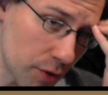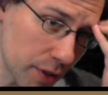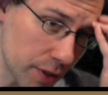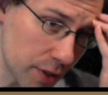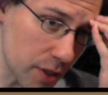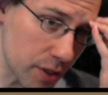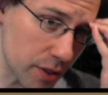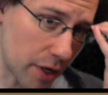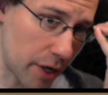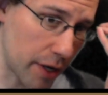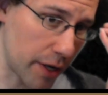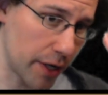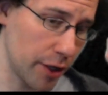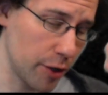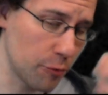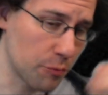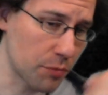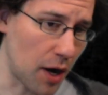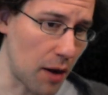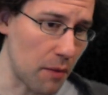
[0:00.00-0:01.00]
you can discard it,
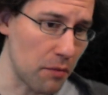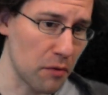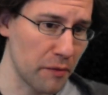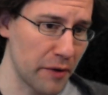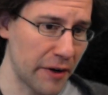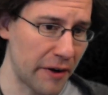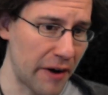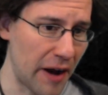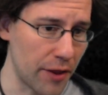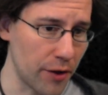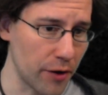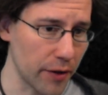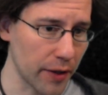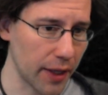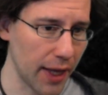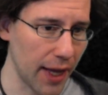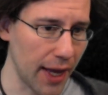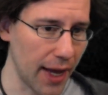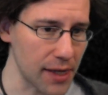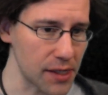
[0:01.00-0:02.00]
you'd probably rather
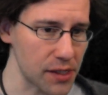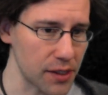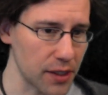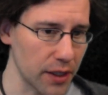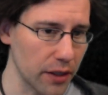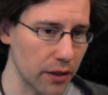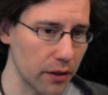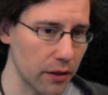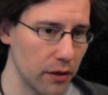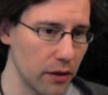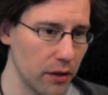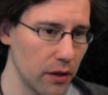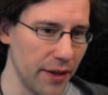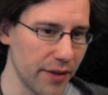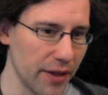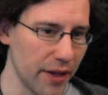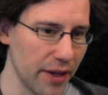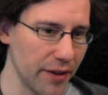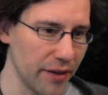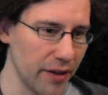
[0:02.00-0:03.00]
cast it
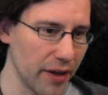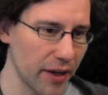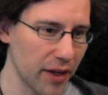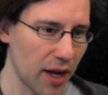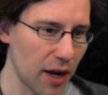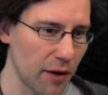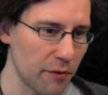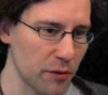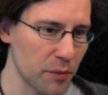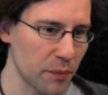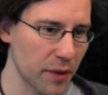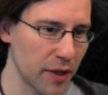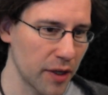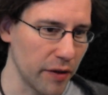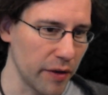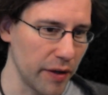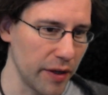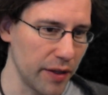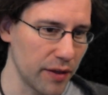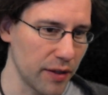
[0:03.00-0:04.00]
and then like have them
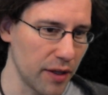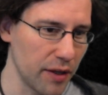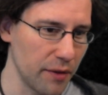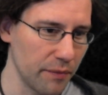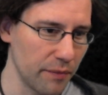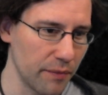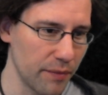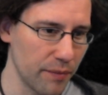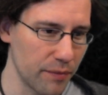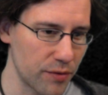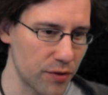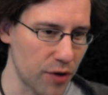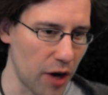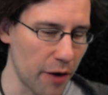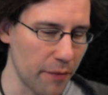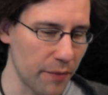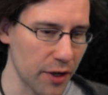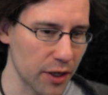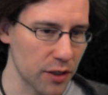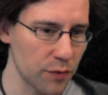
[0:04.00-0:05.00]
kill it and then try
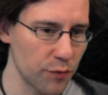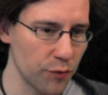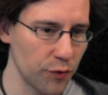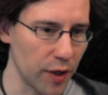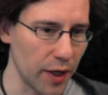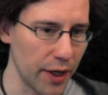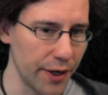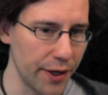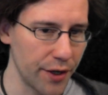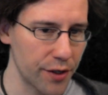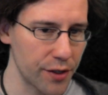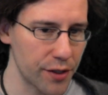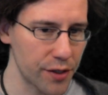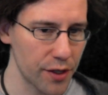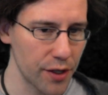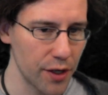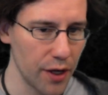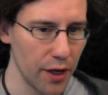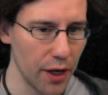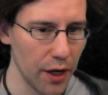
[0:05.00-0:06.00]
to make some
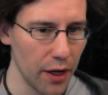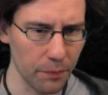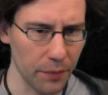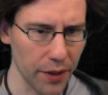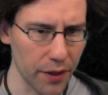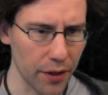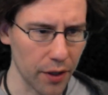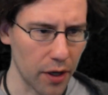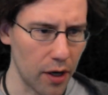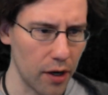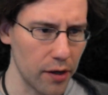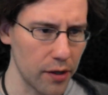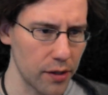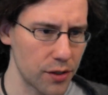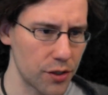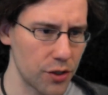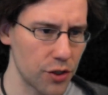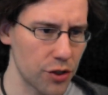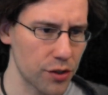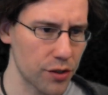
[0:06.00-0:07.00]
flyers. But the card
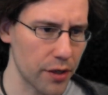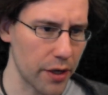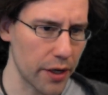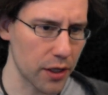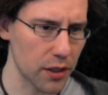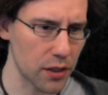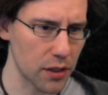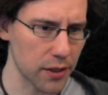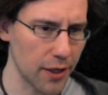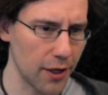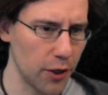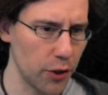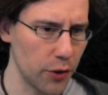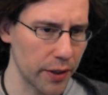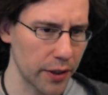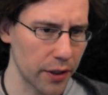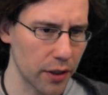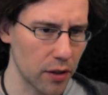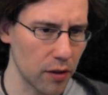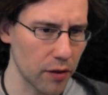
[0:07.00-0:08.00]
is just like slow
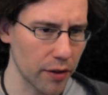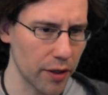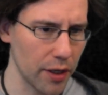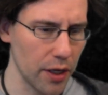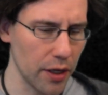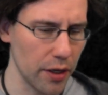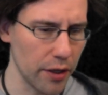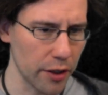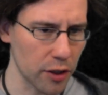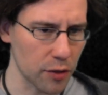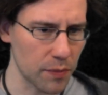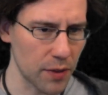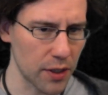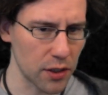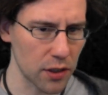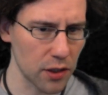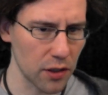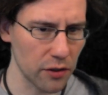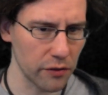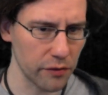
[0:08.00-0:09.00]
and clunky and
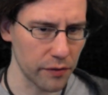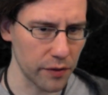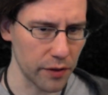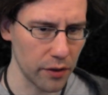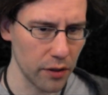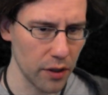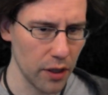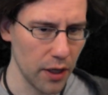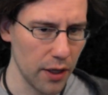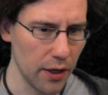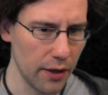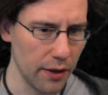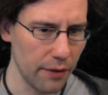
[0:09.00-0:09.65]
expensive and